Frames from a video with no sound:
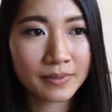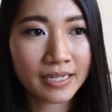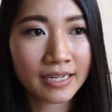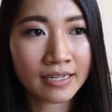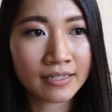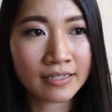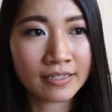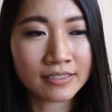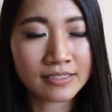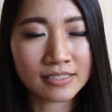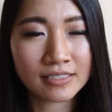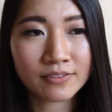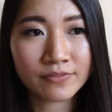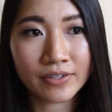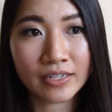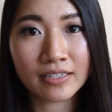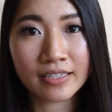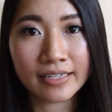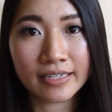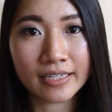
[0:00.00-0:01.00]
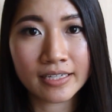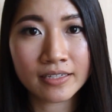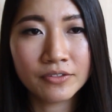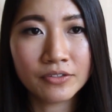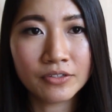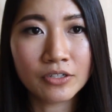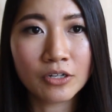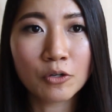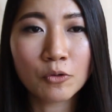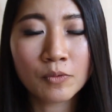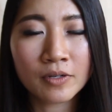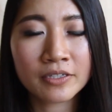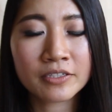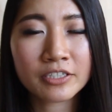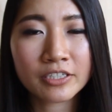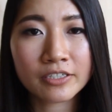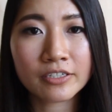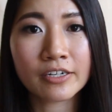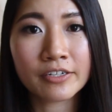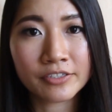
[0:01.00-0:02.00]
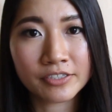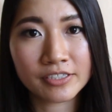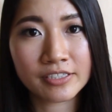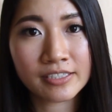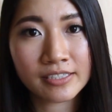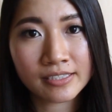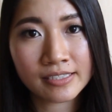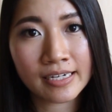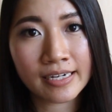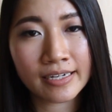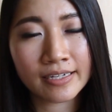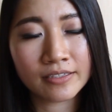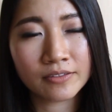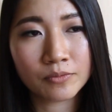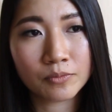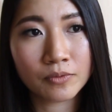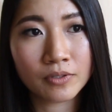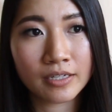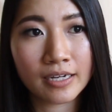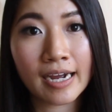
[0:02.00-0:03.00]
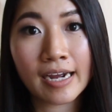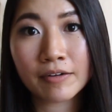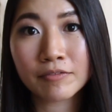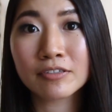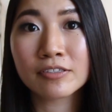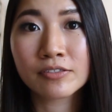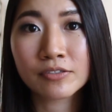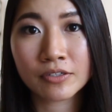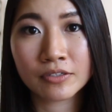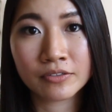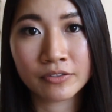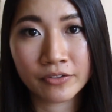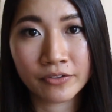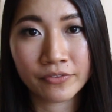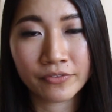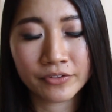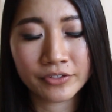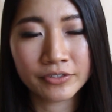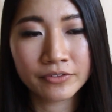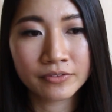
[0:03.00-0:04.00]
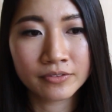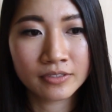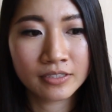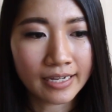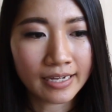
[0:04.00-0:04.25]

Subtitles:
and I just felt like no one could understand what I was going through.